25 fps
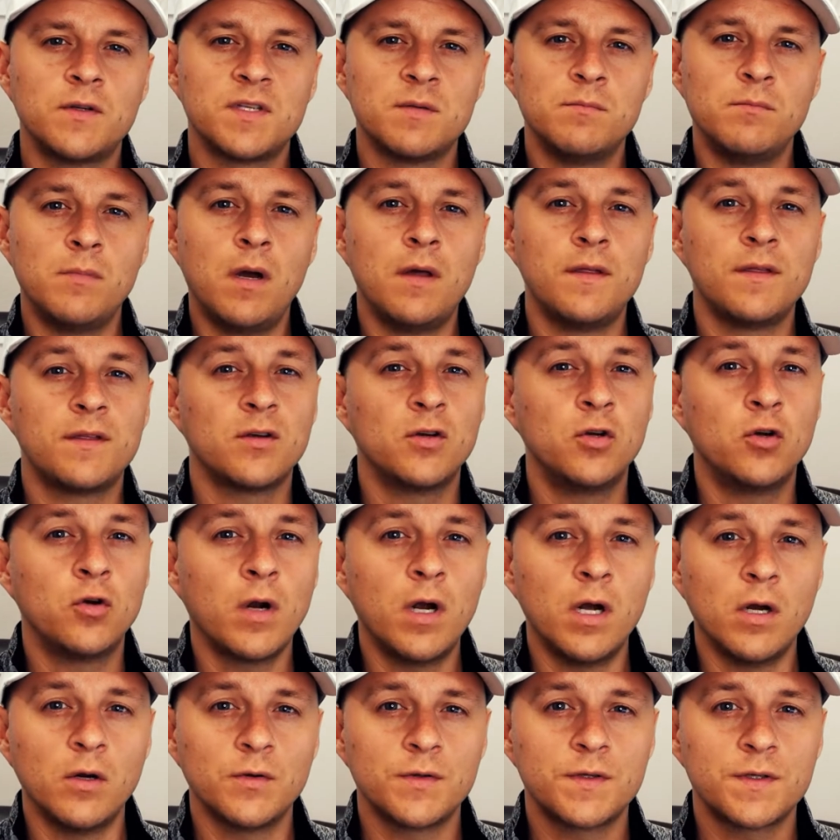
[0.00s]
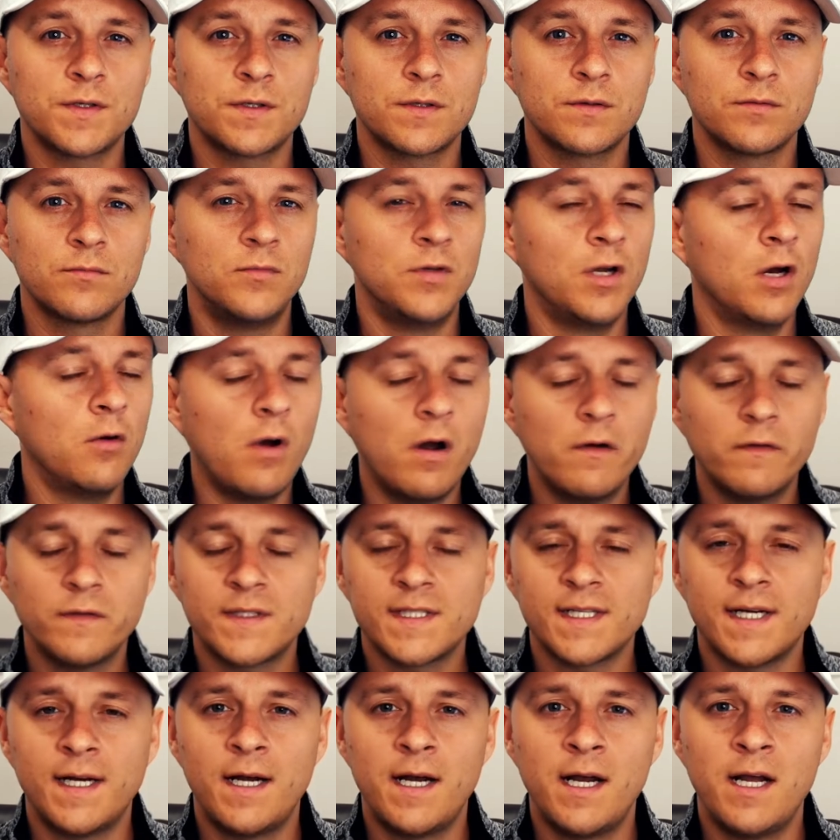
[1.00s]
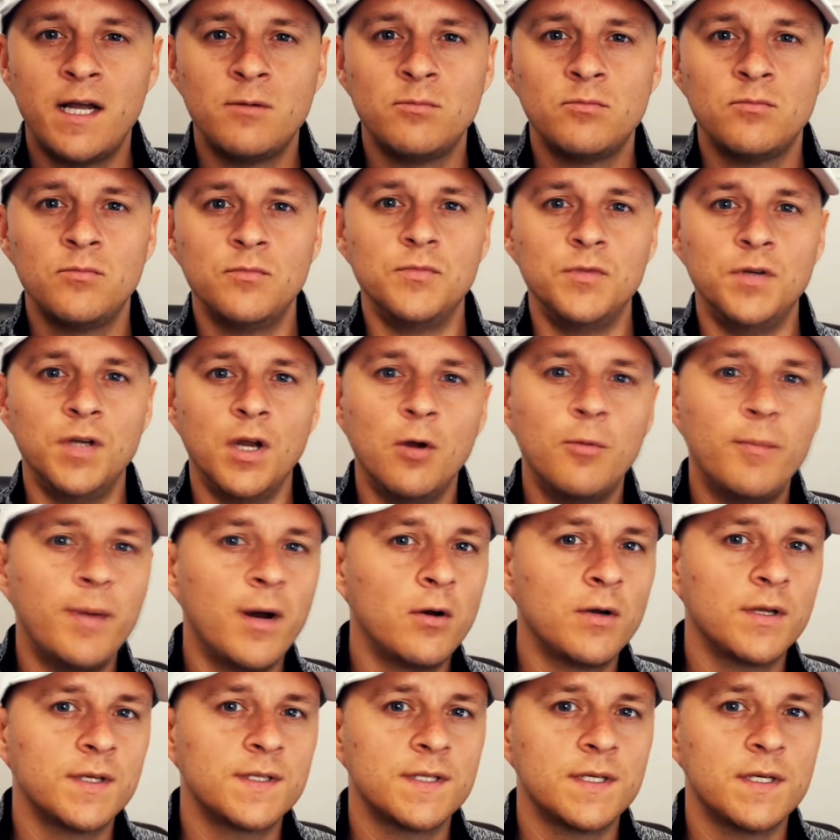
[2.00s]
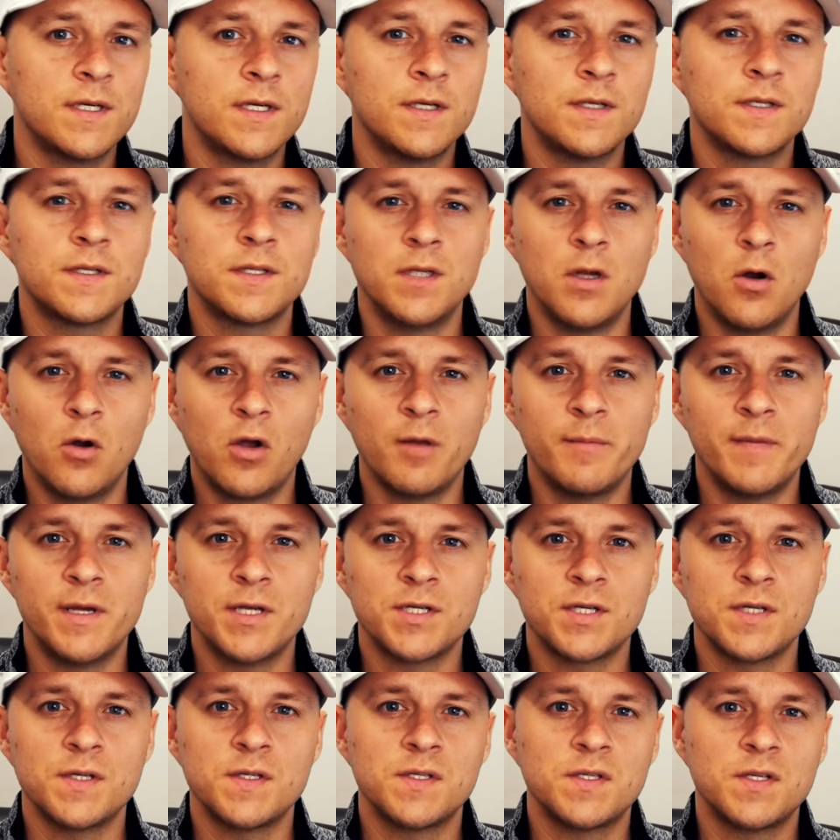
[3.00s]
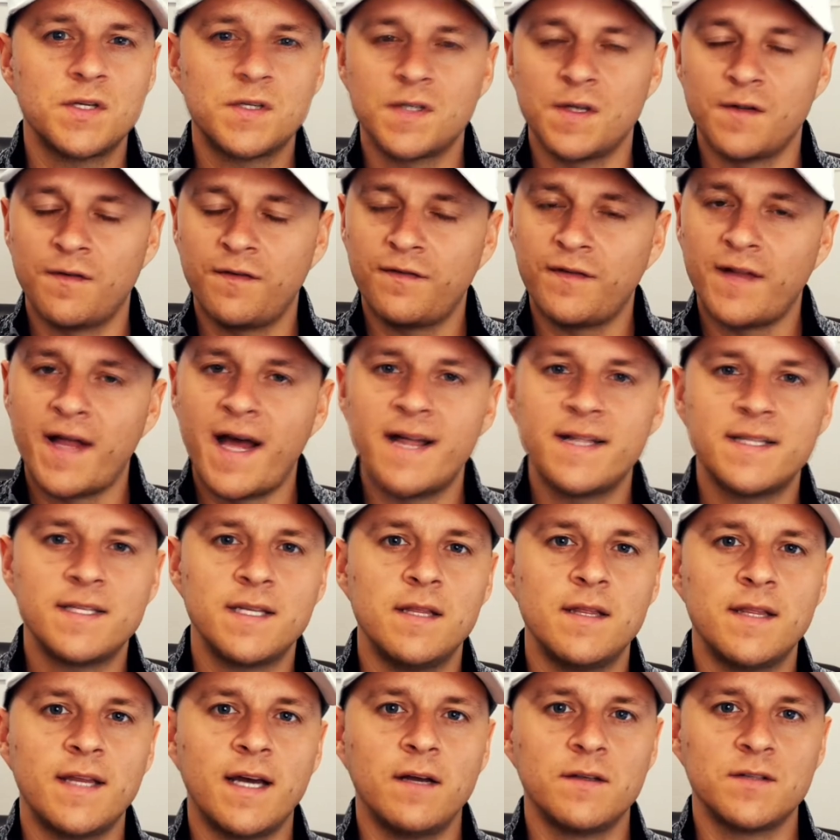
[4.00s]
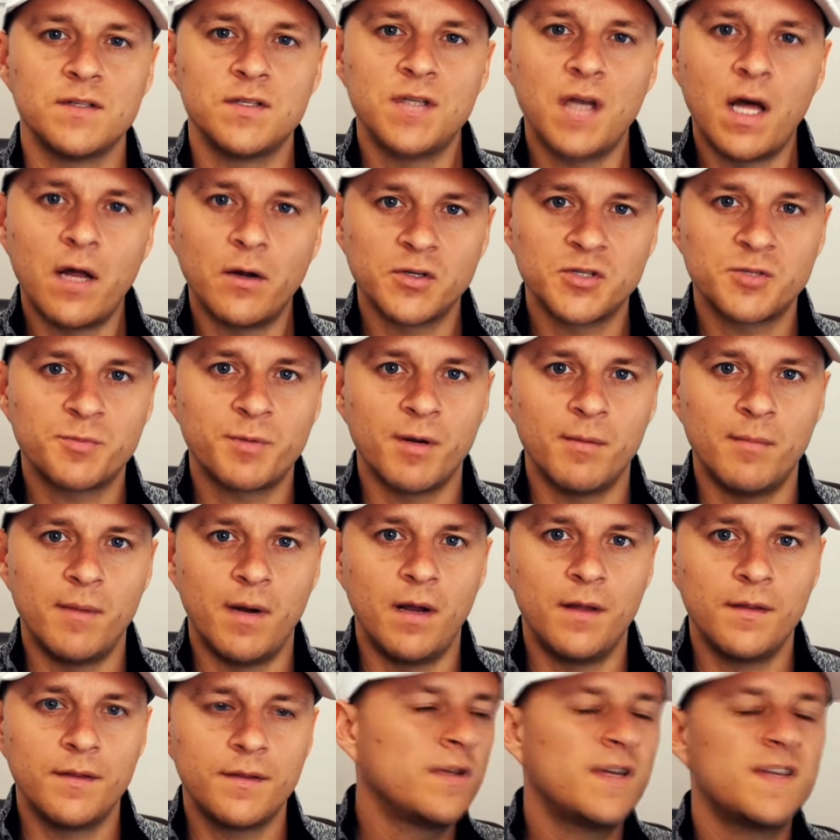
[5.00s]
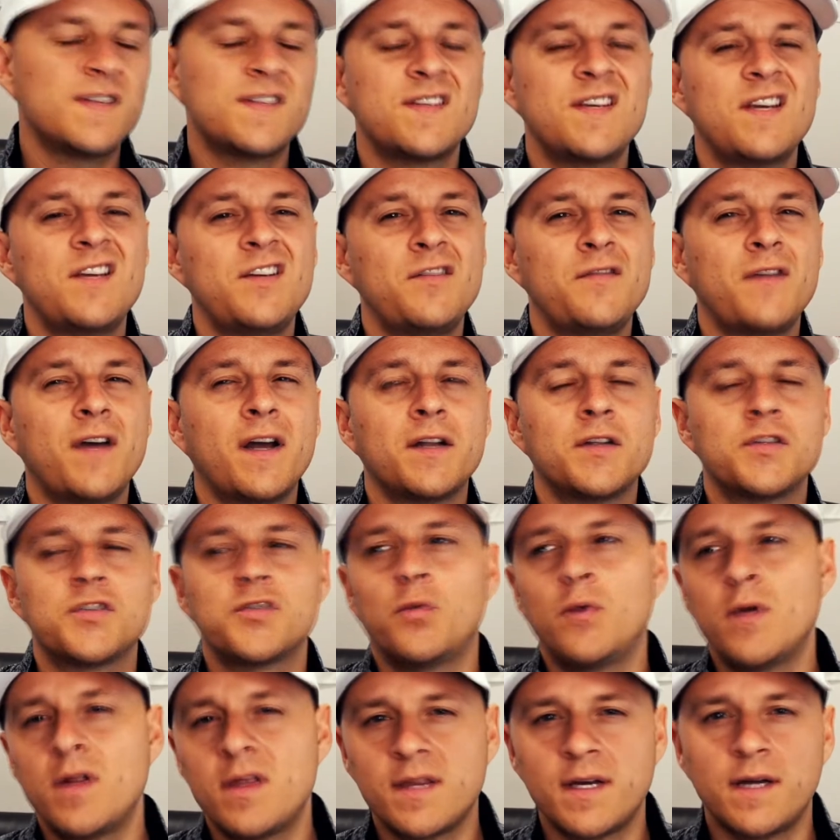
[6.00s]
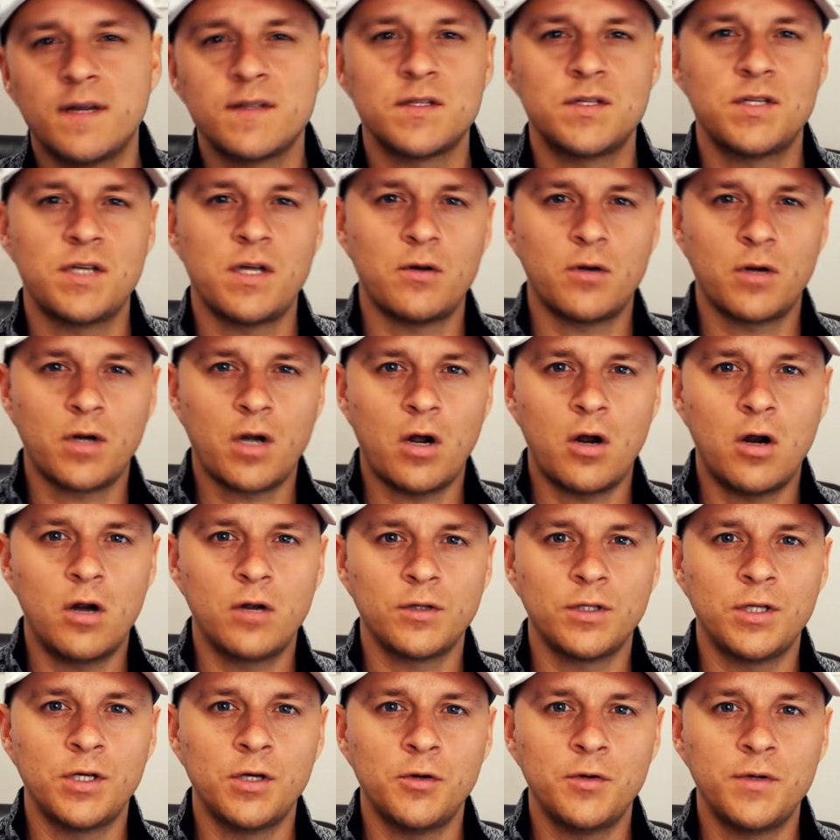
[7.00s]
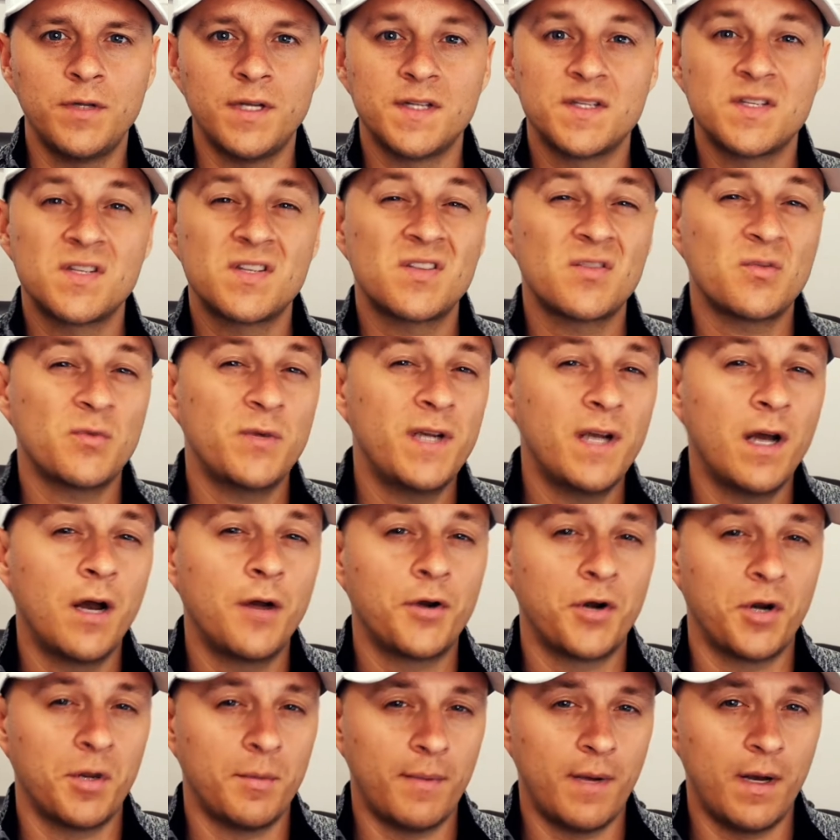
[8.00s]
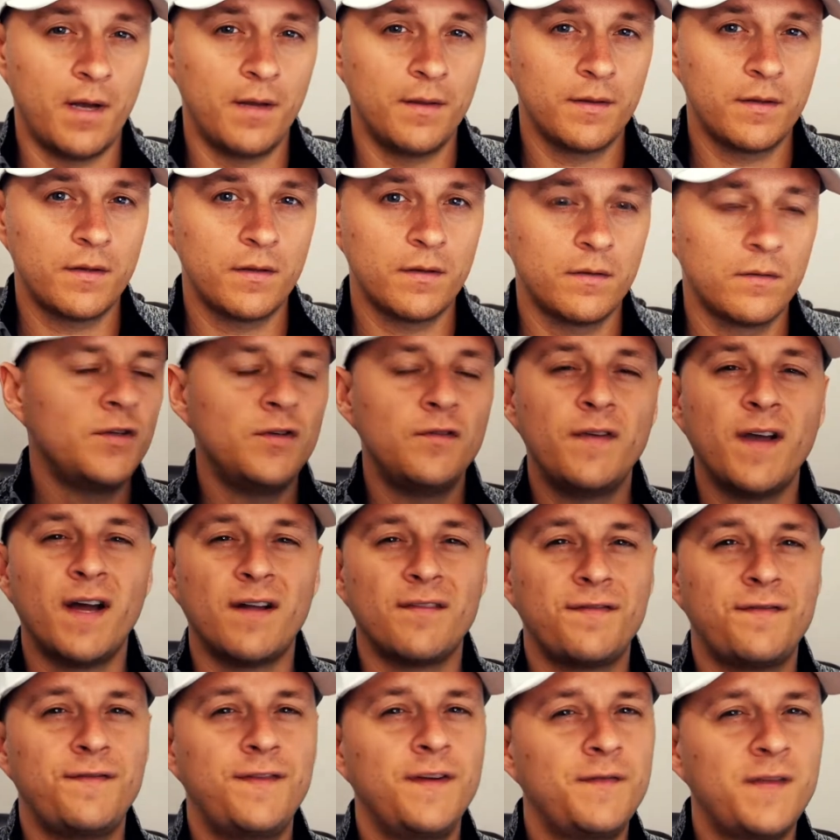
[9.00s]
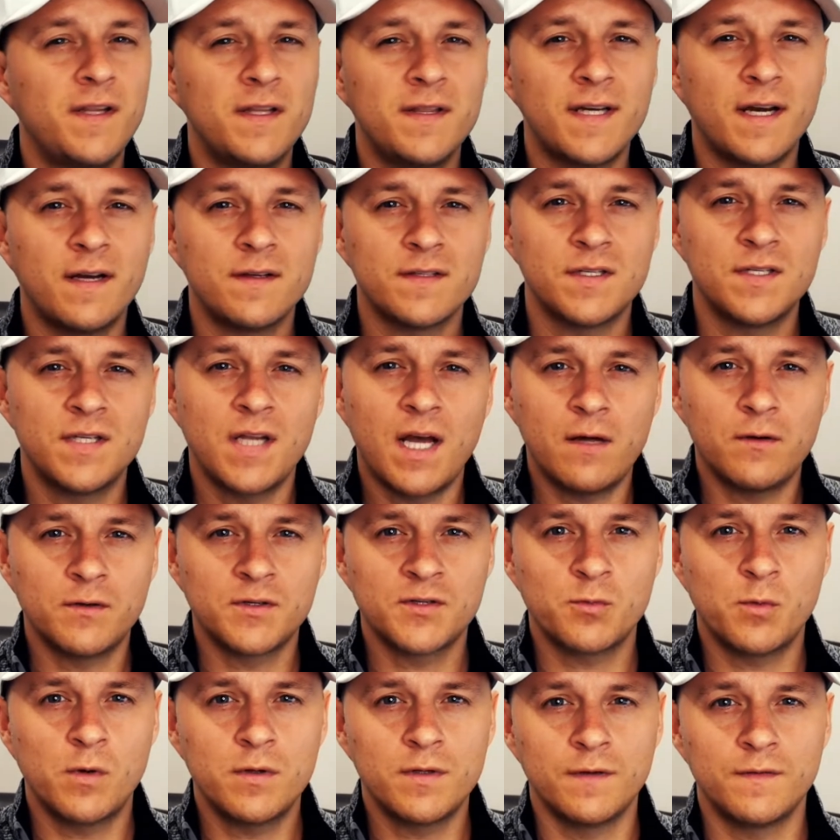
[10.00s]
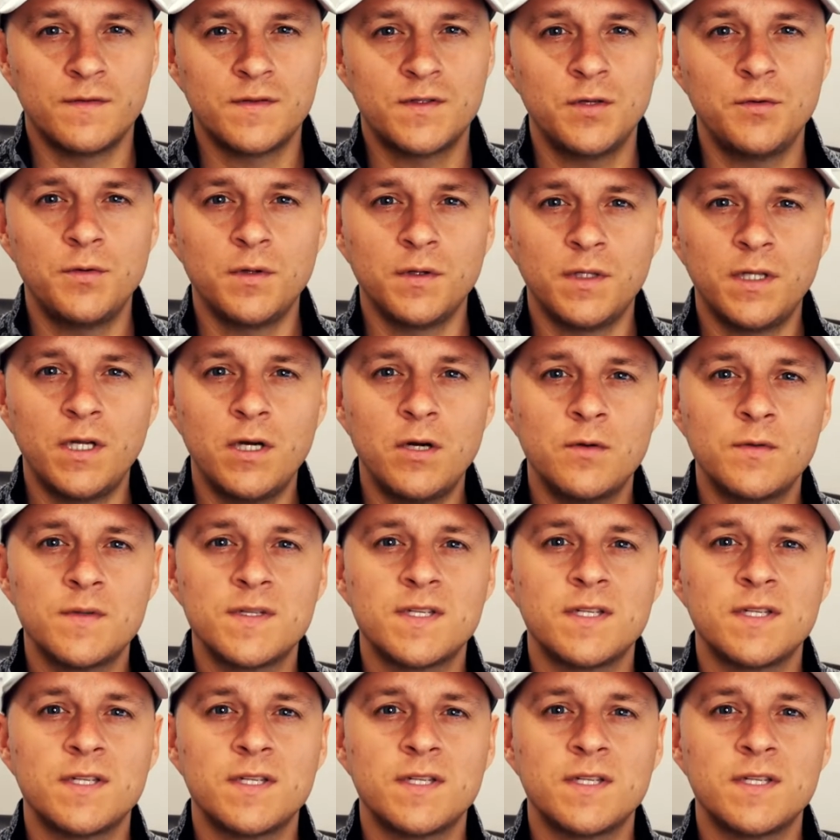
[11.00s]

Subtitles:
a month gross. No overtime, no bonuses, no commissions, just a flat $10,000 per month. Let's say you've got a $20,000 car loan that's $300 a month. You've got $50,000 worth of student loans